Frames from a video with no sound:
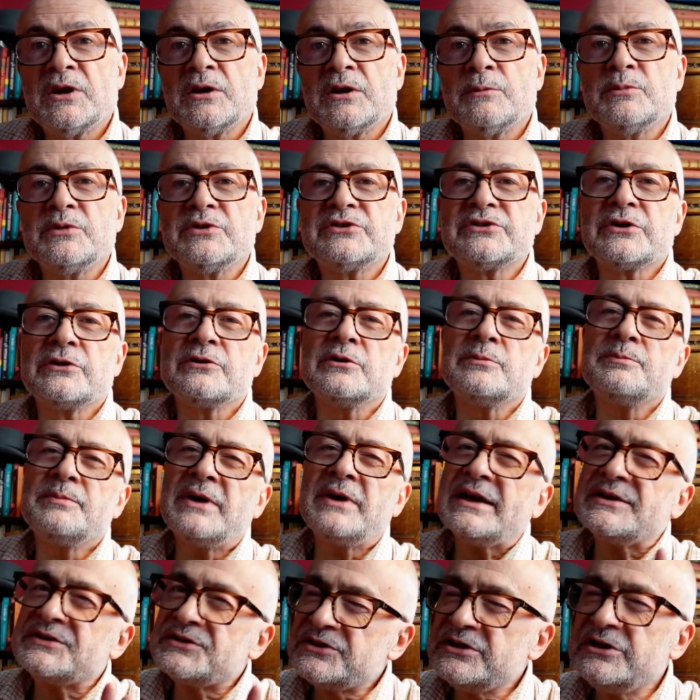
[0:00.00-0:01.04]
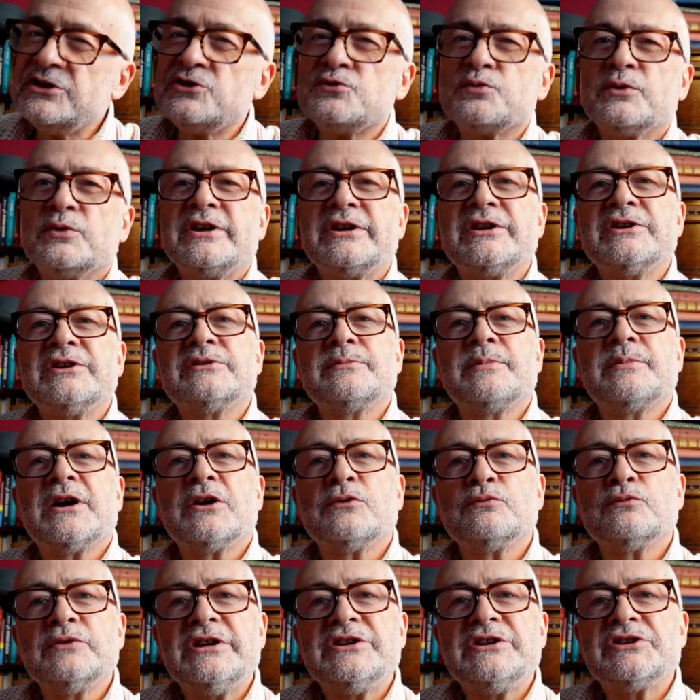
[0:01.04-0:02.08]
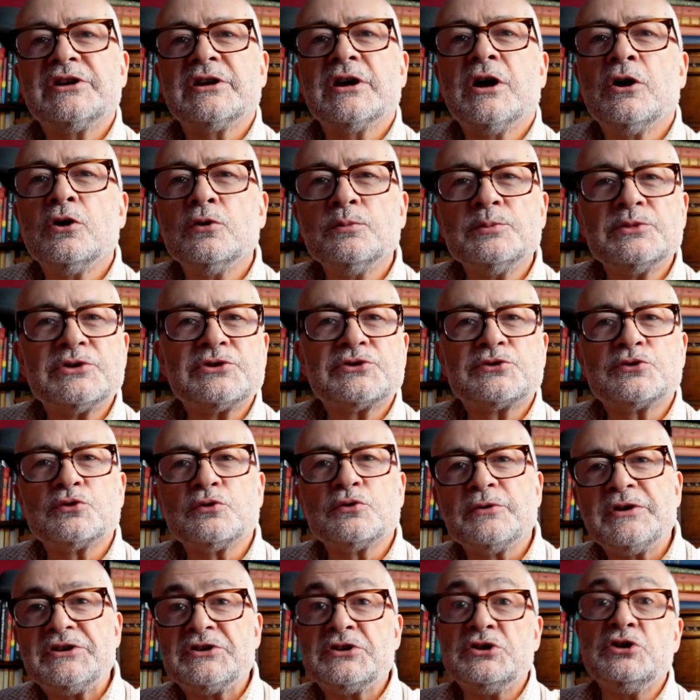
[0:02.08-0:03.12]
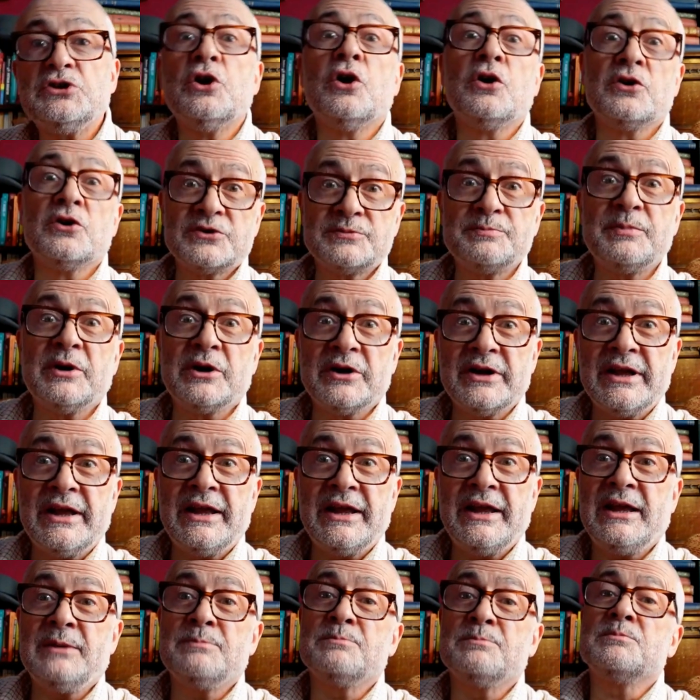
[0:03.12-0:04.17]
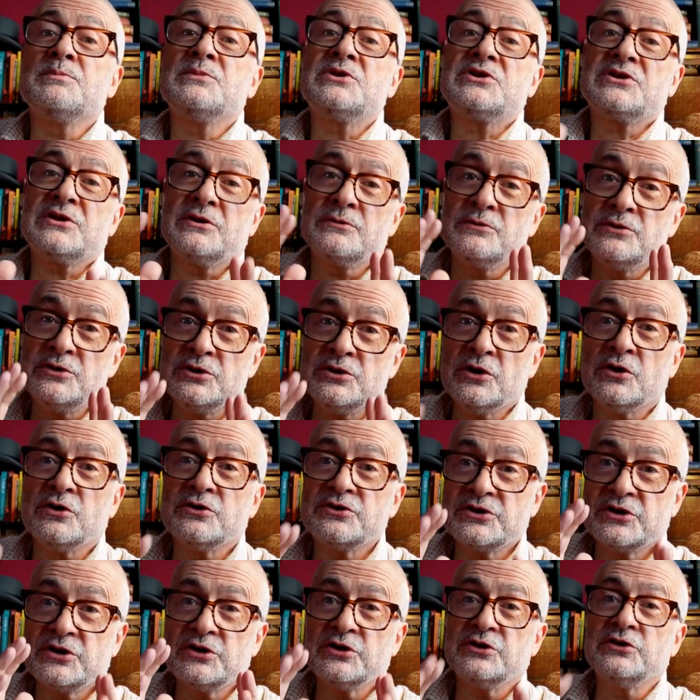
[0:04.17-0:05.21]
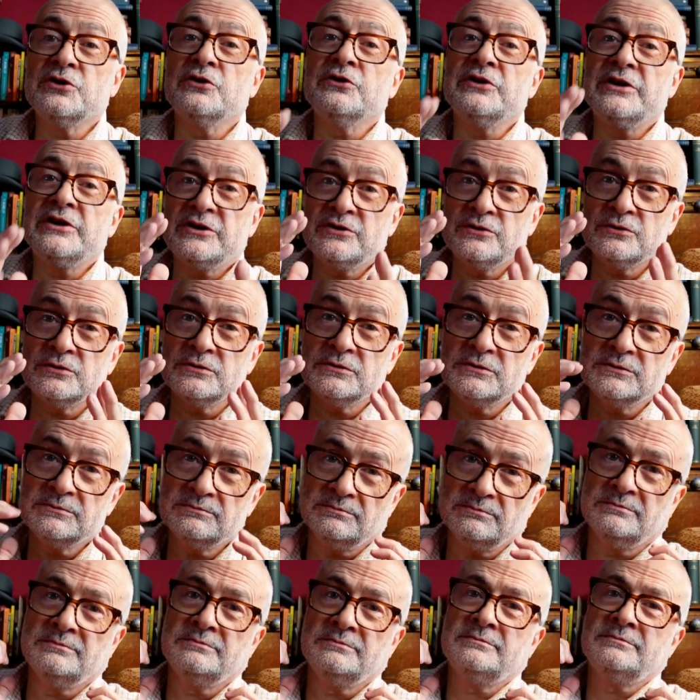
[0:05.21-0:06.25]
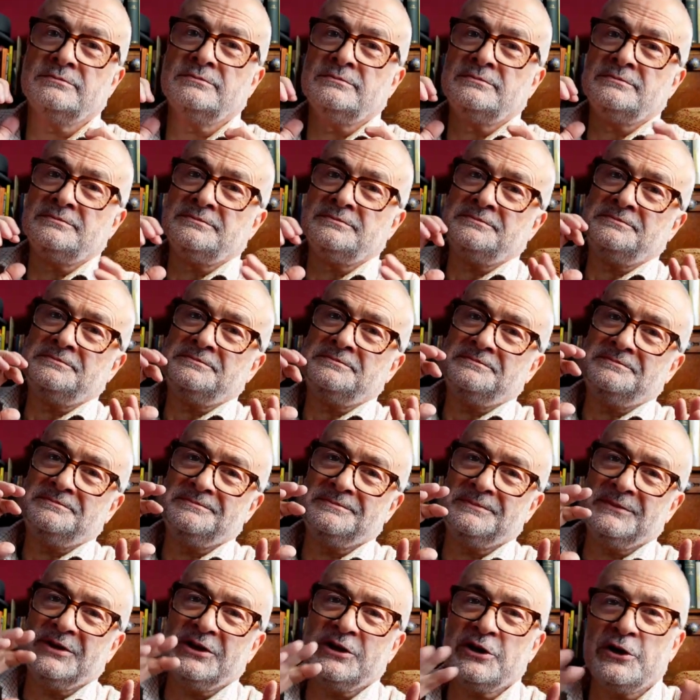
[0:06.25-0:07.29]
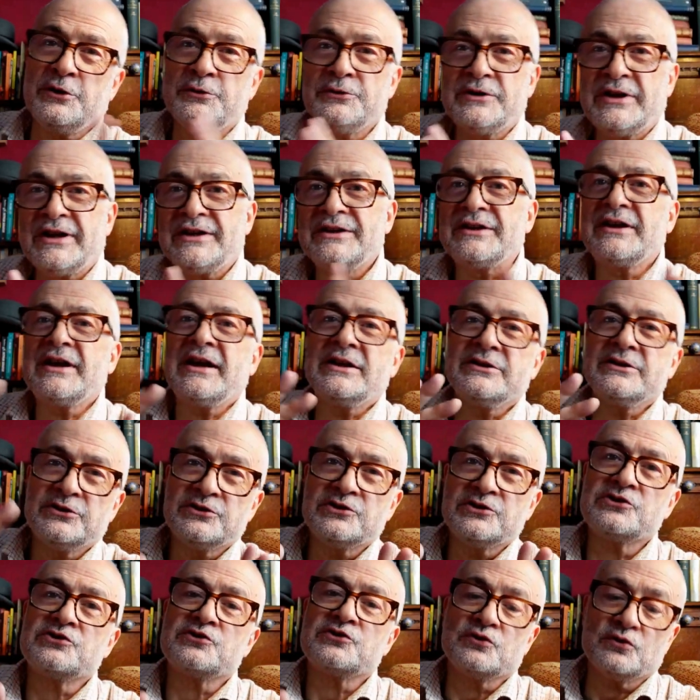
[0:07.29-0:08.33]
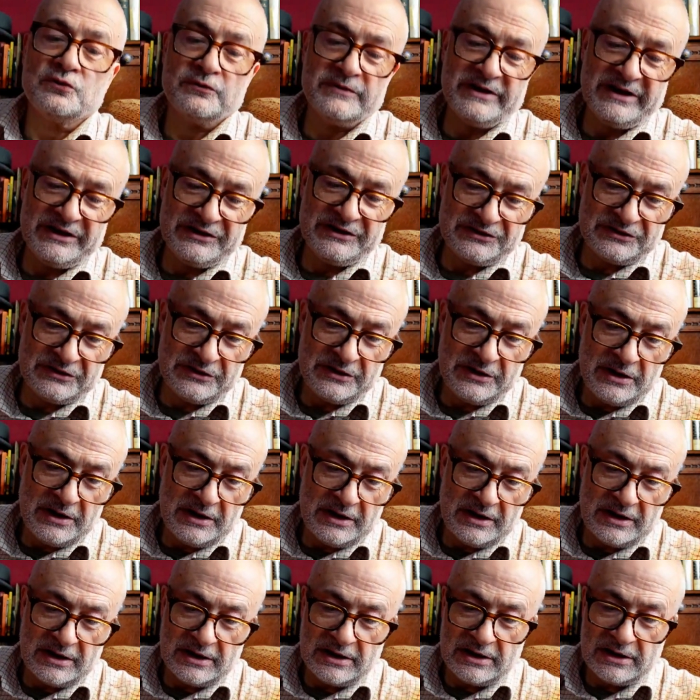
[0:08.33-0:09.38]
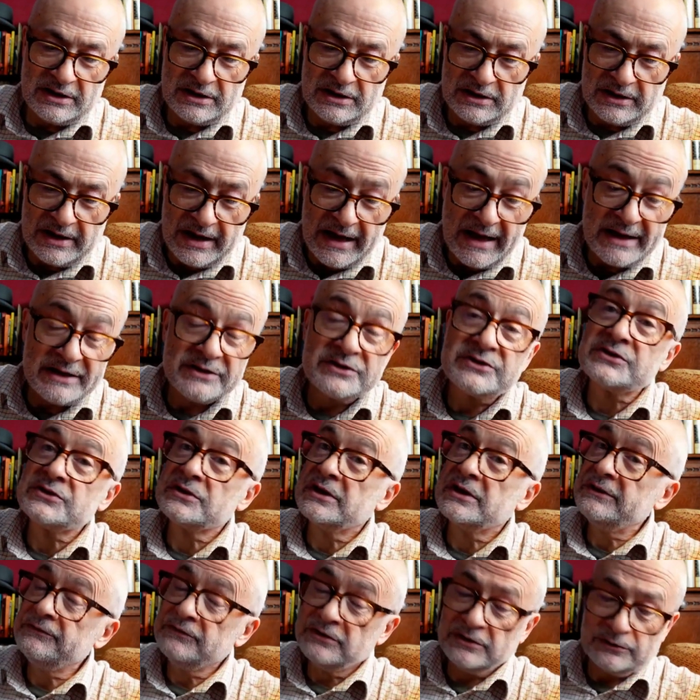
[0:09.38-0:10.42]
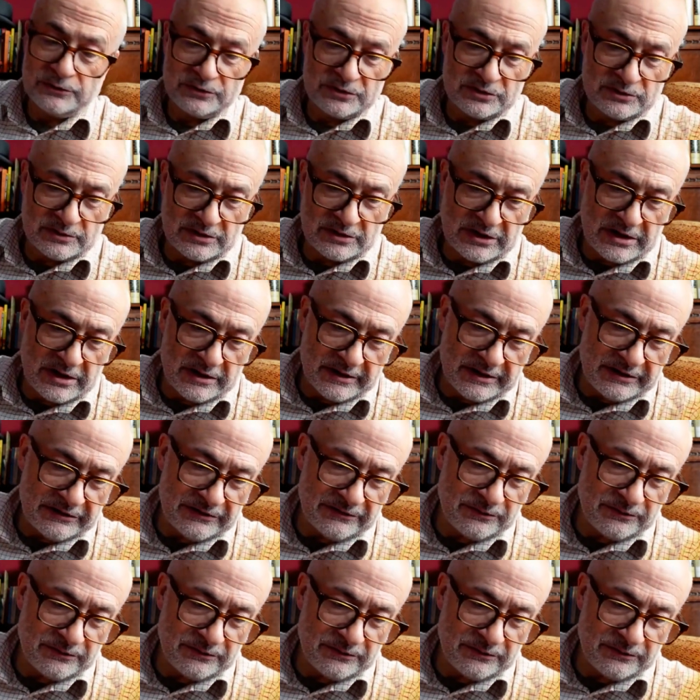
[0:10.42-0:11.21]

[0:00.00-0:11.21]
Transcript: So the pastiche week is about reading Holmes stories not by him, so not canonical Conan canon stories, and given I was kind of